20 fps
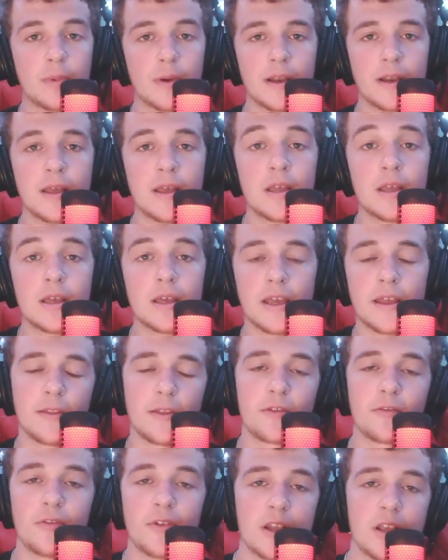but in
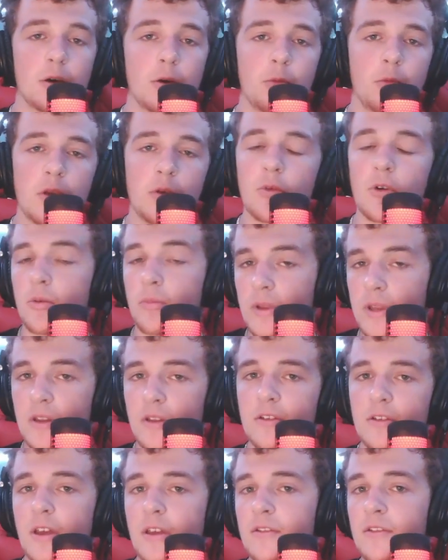this video we will be
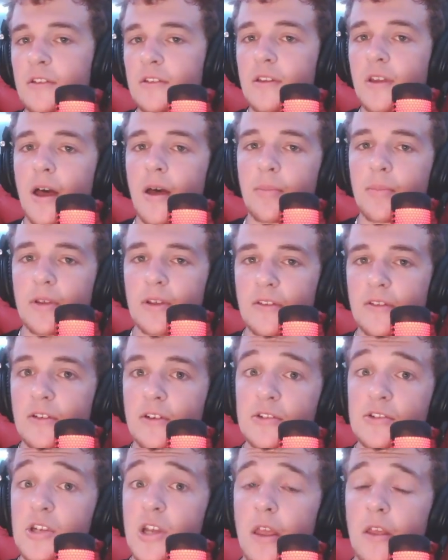discussing topics
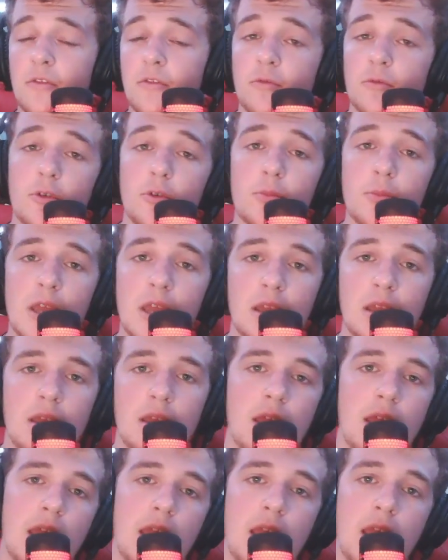such as grooming
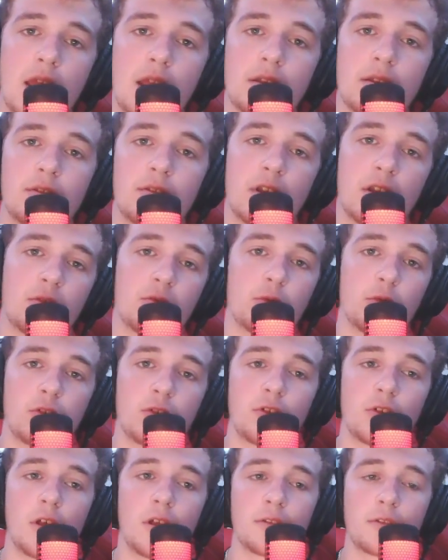and sexual
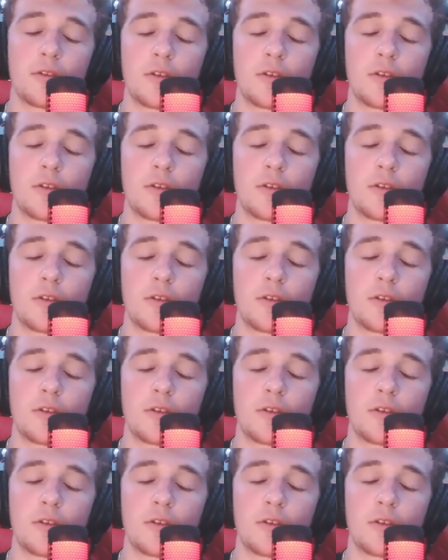assault,